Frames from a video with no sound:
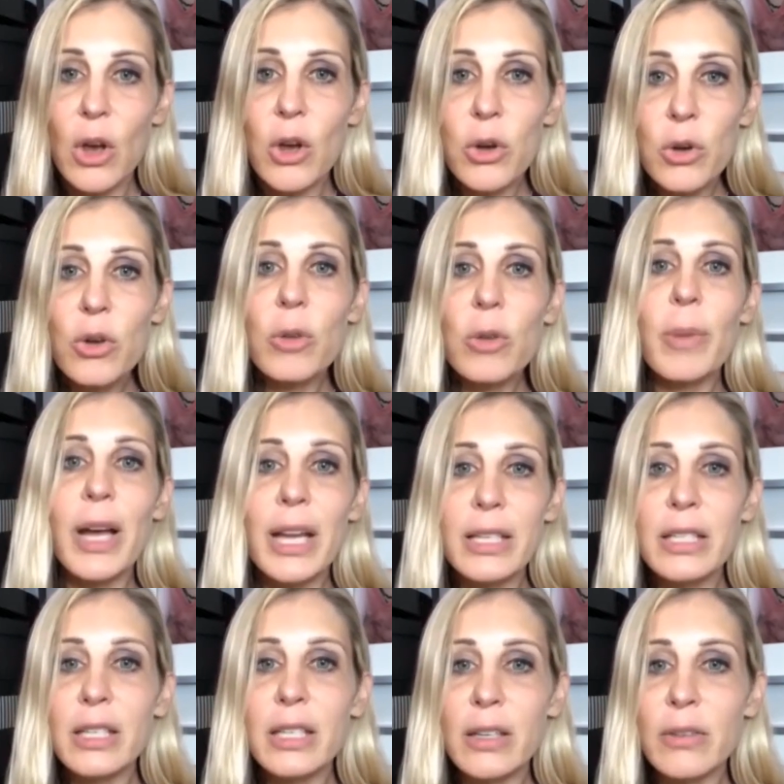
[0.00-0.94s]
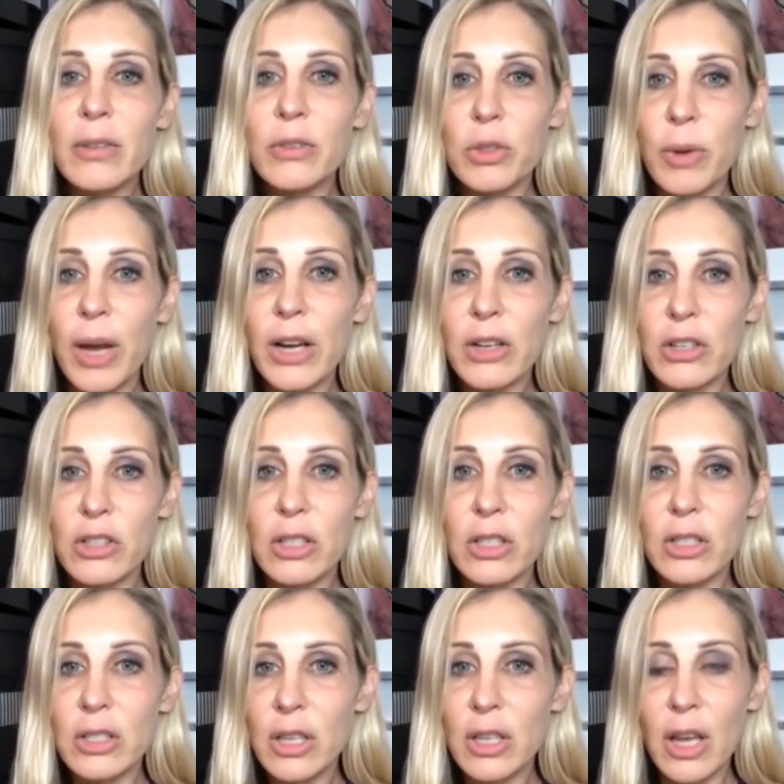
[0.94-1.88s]
Mm-hmm. Who am I to give
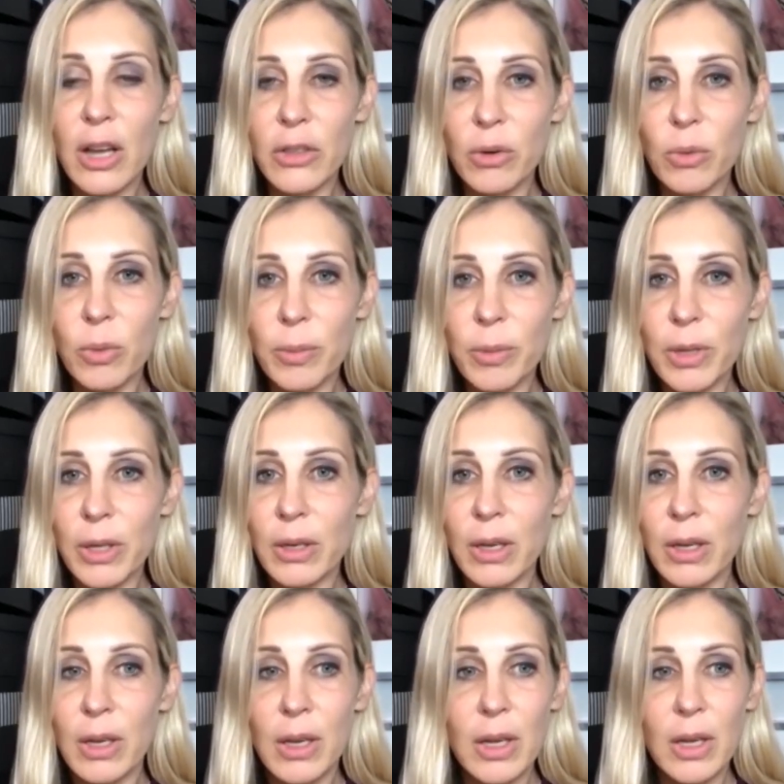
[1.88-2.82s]
direction to other women?